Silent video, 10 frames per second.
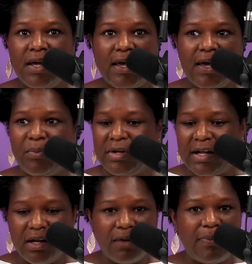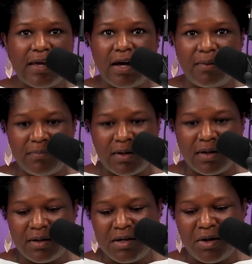And when they looked me up,
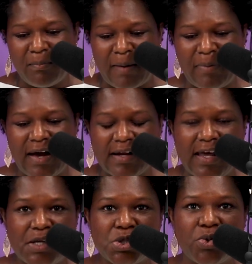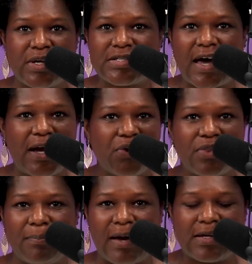you know, my podcast trends higher
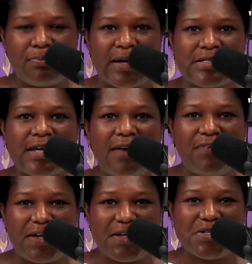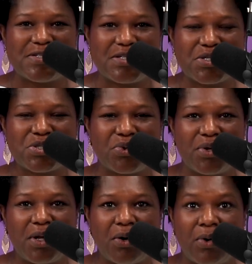than my, my staffing agency, just so you
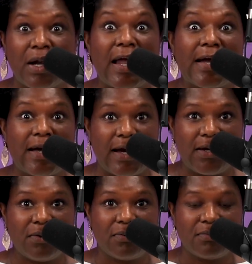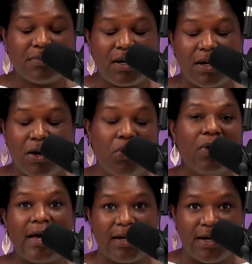know, a lot higher, a whole
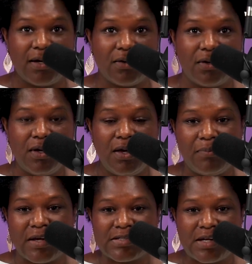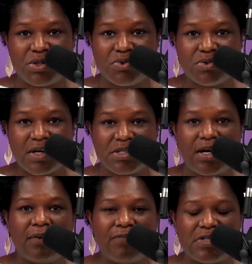lot higher, because I do a
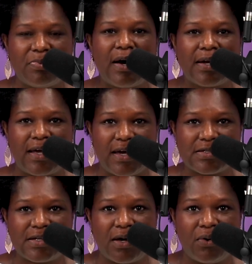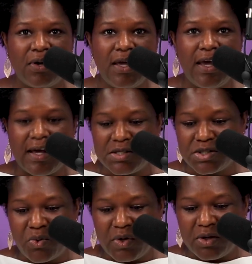ton of these podcasts now. And
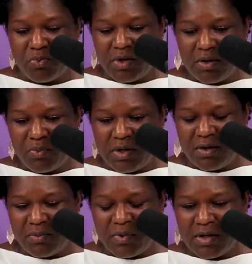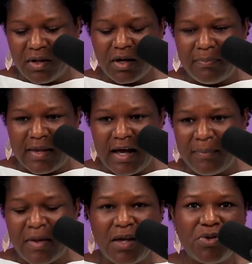so when you when you when you when you look me up,
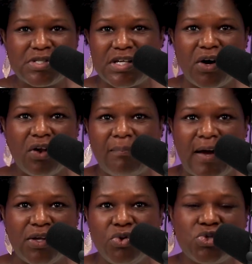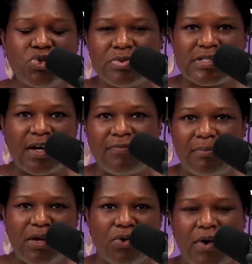you see all of my YouTube stuff and
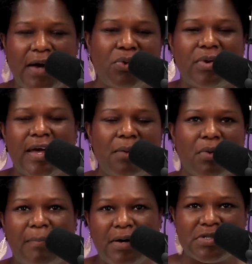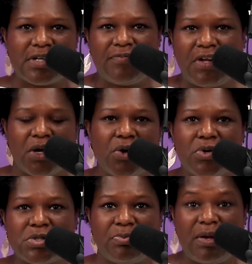me crying on camera about stuff and
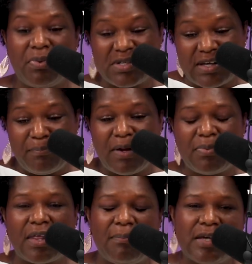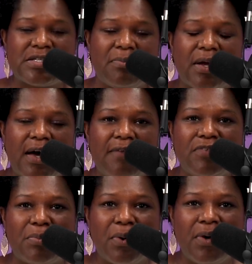encouraging people, and some people that makes them
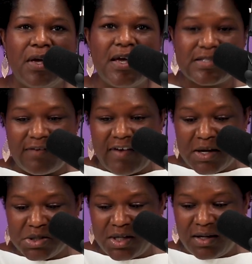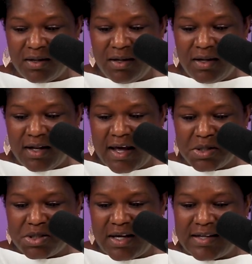uncomfortable. So I've actually it
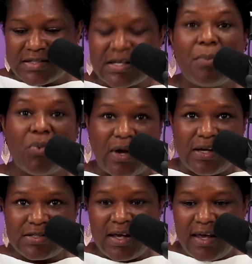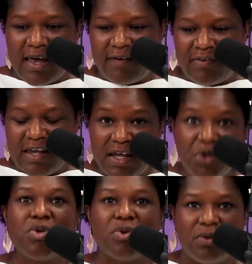actually in some ways have
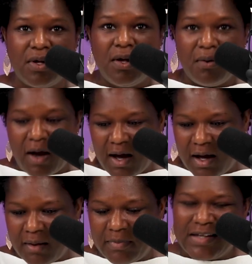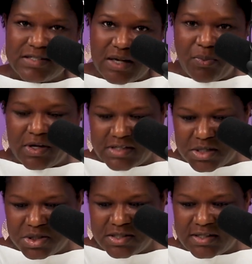hindered um, in some ways, I
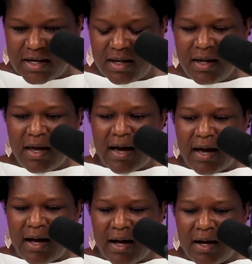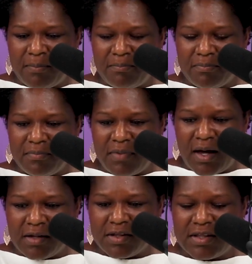should say, um,
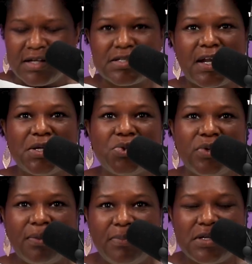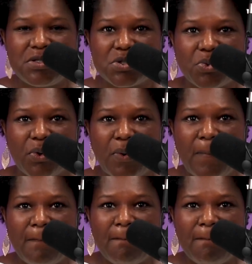uh, the things that I do in the business world.